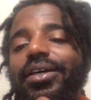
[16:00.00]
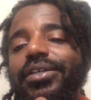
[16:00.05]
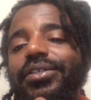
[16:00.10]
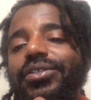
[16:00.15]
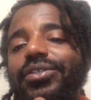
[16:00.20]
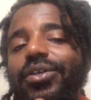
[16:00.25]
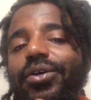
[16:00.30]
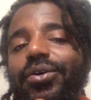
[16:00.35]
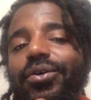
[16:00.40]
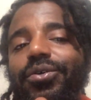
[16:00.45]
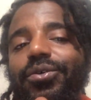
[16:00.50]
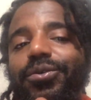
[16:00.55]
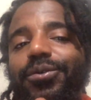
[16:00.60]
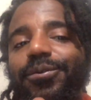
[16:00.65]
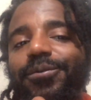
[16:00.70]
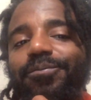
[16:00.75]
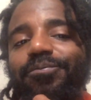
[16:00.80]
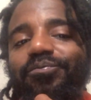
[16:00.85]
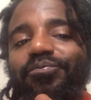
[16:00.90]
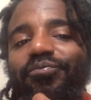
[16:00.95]

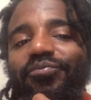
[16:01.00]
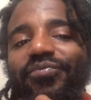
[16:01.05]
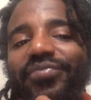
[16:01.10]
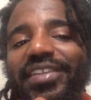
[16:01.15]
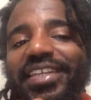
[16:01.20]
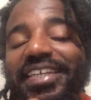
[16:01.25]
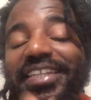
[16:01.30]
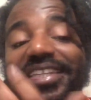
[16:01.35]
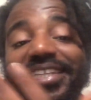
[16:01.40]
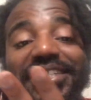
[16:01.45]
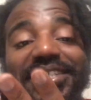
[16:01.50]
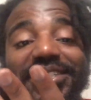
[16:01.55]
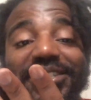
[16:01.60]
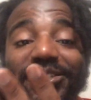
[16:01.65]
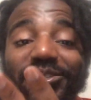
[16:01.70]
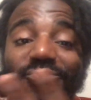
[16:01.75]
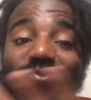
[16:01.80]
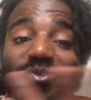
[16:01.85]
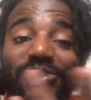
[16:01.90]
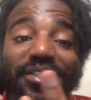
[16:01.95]
So this
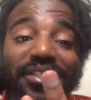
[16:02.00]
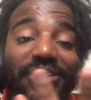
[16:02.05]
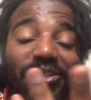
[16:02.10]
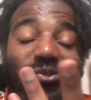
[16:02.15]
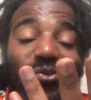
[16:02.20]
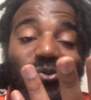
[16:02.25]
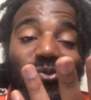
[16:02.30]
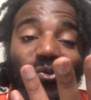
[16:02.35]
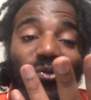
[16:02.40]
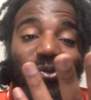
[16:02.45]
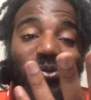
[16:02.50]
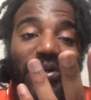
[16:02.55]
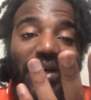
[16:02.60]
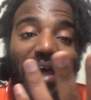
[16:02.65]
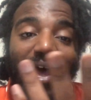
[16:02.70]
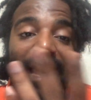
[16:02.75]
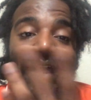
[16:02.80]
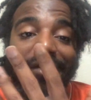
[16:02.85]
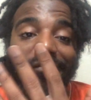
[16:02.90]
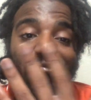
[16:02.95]
is really cool.
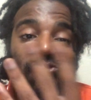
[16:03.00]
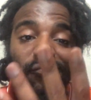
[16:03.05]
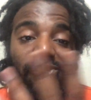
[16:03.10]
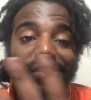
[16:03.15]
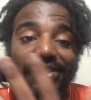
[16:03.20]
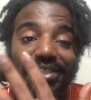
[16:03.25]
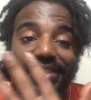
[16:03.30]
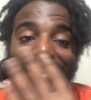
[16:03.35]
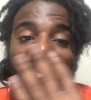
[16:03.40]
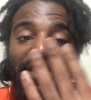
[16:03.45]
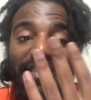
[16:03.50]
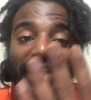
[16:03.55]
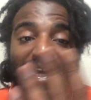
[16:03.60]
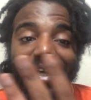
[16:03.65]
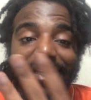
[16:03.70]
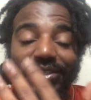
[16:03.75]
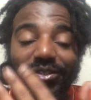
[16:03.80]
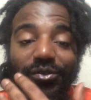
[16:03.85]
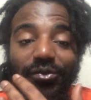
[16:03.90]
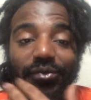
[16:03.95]
I really
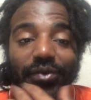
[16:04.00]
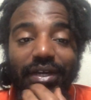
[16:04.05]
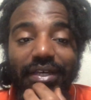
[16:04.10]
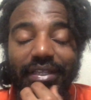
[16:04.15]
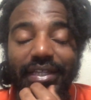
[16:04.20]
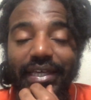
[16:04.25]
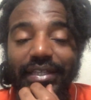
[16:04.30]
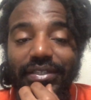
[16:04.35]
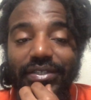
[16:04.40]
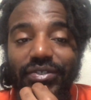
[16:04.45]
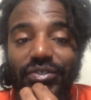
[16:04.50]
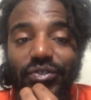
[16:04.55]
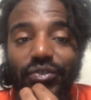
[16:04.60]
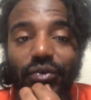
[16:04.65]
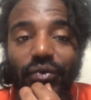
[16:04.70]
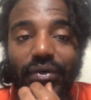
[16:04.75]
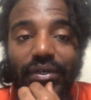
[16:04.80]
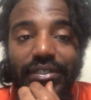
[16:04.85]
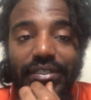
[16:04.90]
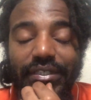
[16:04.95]
like the way that the
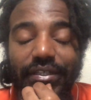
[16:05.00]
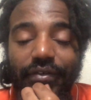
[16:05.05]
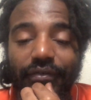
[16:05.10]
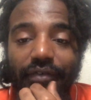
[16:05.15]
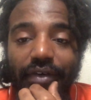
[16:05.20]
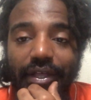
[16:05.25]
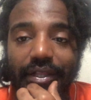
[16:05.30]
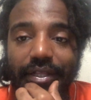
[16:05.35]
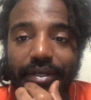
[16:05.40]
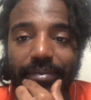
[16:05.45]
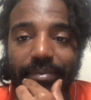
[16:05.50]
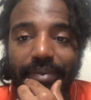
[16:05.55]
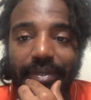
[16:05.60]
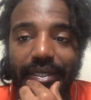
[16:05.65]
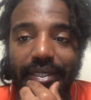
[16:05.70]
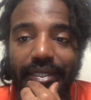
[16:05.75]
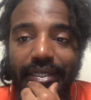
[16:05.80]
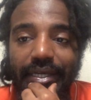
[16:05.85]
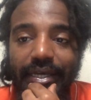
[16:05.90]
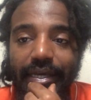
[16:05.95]
story is
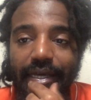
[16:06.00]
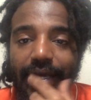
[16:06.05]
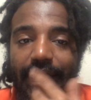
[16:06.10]
developing.